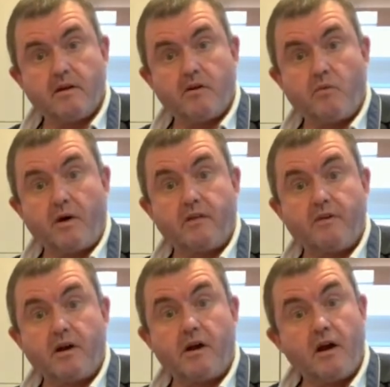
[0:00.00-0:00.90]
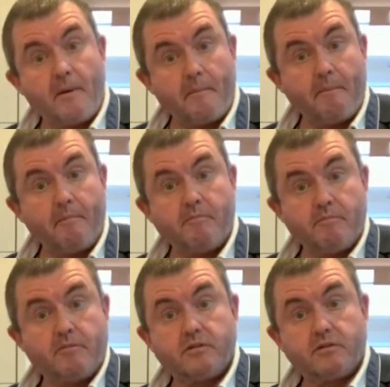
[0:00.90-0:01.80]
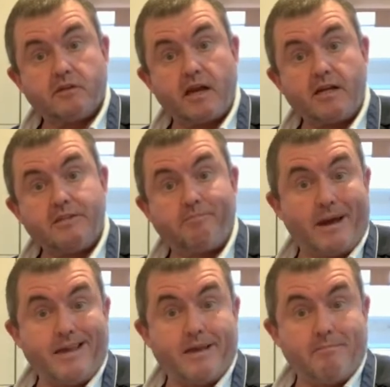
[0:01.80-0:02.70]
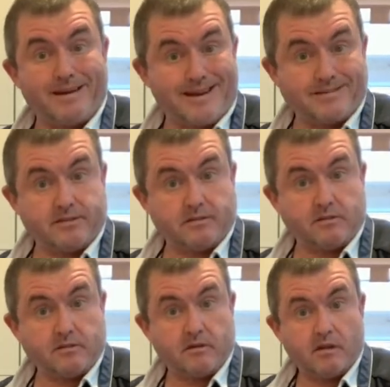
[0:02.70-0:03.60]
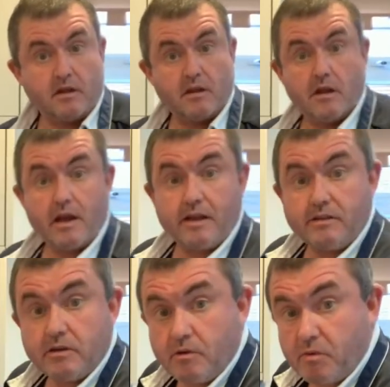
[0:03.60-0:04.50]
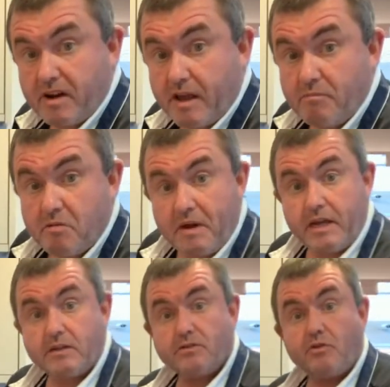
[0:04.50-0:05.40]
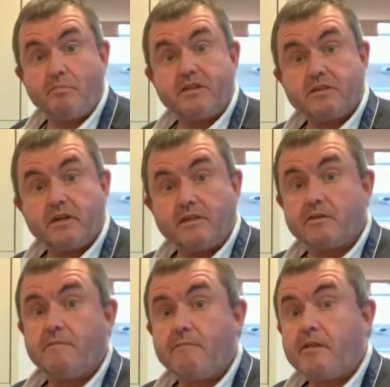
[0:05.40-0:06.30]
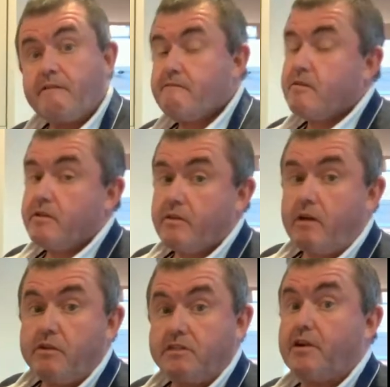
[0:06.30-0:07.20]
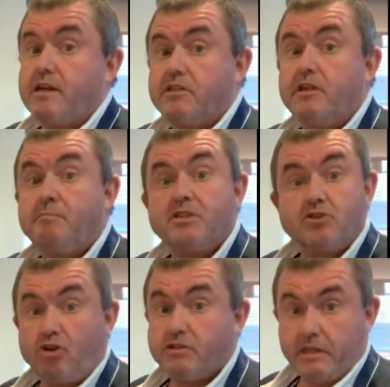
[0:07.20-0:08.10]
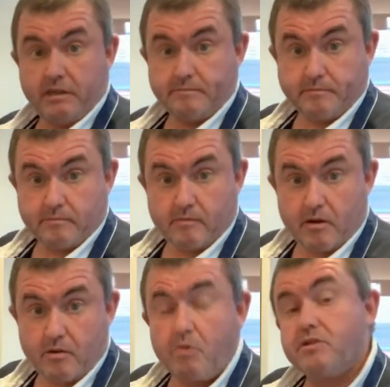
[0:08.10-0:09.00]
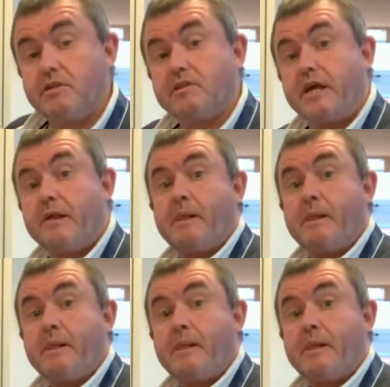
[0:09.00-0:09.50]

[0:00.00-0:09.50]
one of our today's baking bonanzas, and we're making sort of biscuits. Now these are actually biscotti. I was going to say